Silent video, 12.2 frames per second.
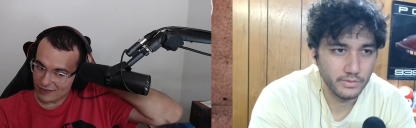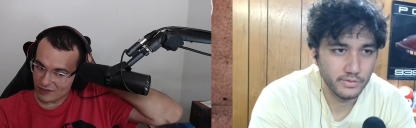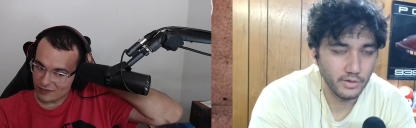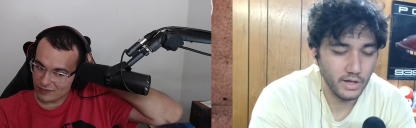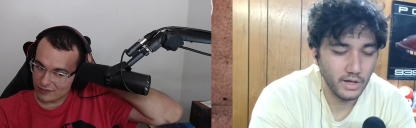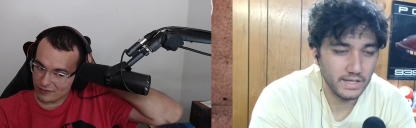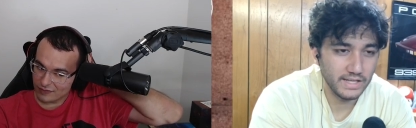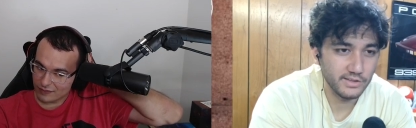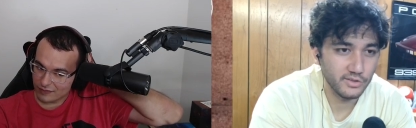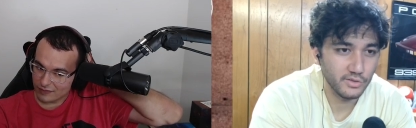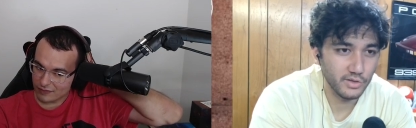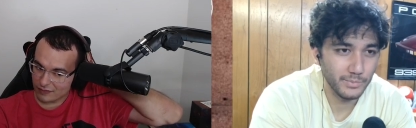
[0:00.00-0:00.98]
Speaker 1: So I guess
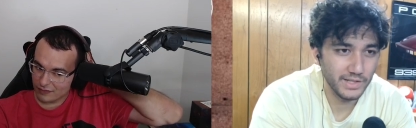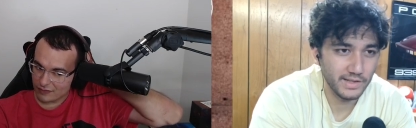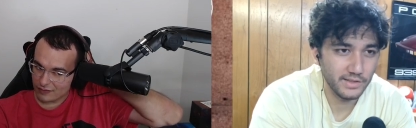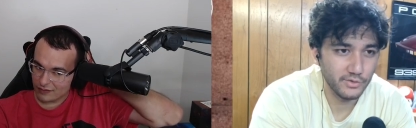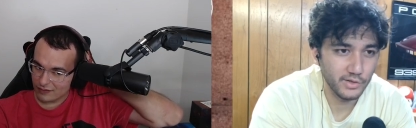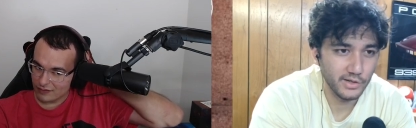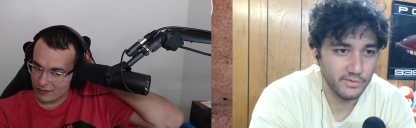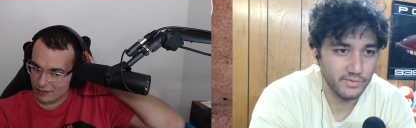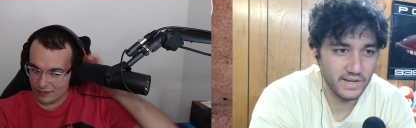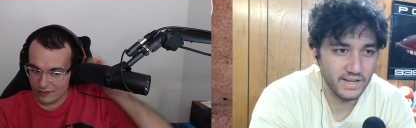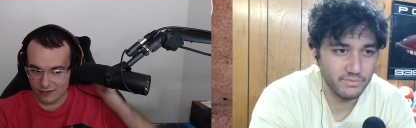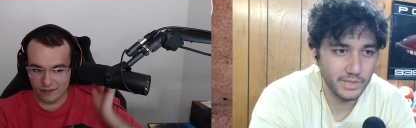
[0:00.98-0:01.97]
it's only been like three or
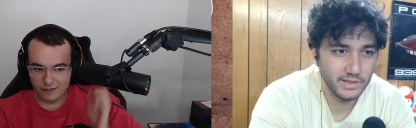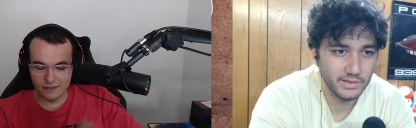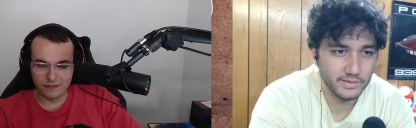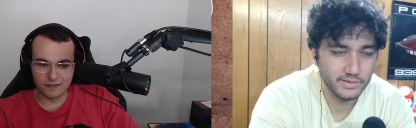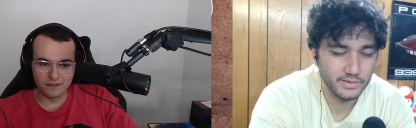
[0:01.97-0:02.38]
five minutes.